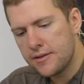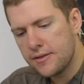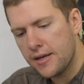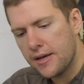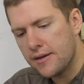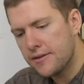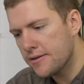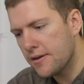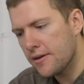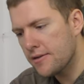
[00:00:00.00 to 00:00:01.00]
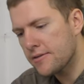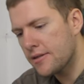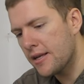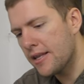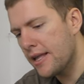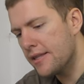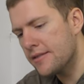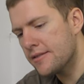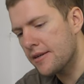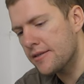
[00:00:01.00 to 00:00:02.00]
Yeah. So, and then,
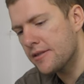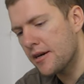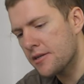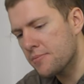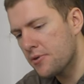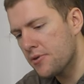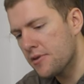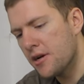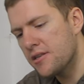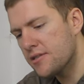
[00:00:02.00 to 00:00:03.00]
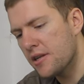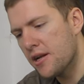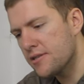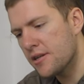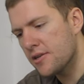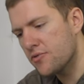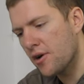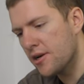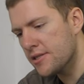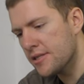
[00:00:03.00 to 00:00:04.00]
so Star Is Born, her, her star's
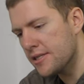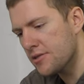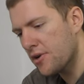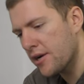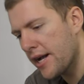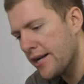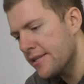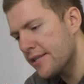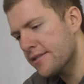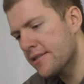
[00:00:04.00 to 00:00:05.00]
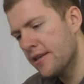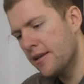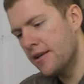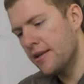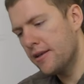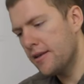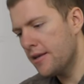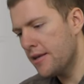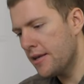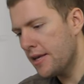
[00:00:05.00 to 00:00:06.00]
rising, he's a drug addict.
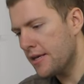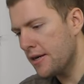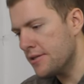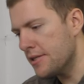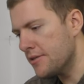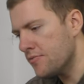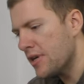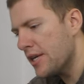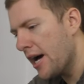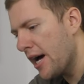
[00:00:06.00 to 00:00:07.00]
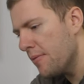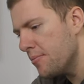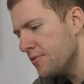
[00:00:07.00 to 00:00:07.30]
He goes into rehab,